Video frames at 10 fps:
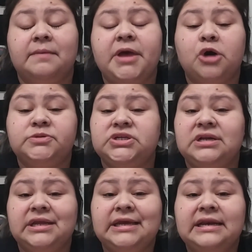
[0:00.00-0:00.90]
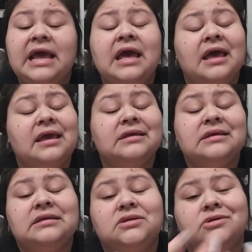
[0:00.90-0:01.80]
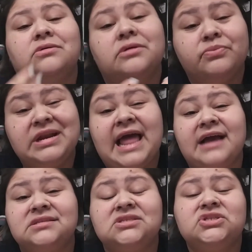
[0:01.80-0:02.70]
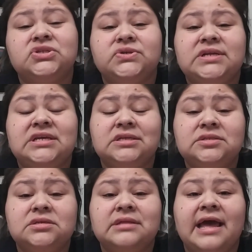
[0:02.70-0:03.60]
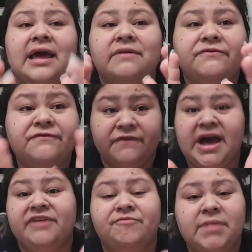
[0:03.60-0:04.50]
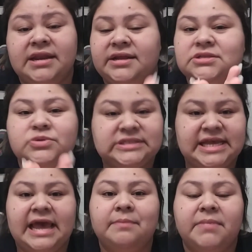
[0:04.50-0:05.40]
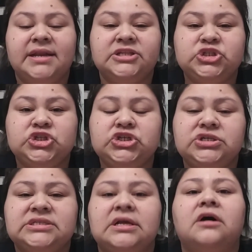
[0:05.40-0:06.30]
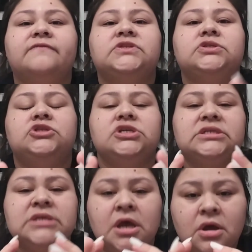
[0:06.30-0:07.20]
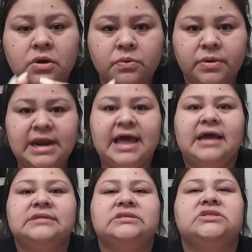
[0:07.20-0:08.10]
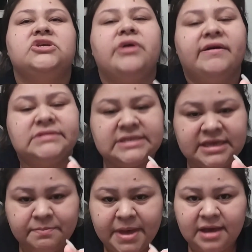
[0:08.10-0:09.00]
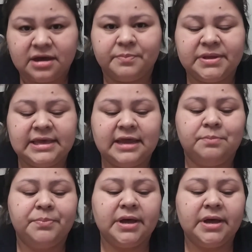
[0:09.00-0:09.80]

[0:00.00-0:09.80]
helps you clean, It, you know, it relaxes you and it gives you that 5 minutes or 10 minutes to yourself to just relax until you have to get back up again.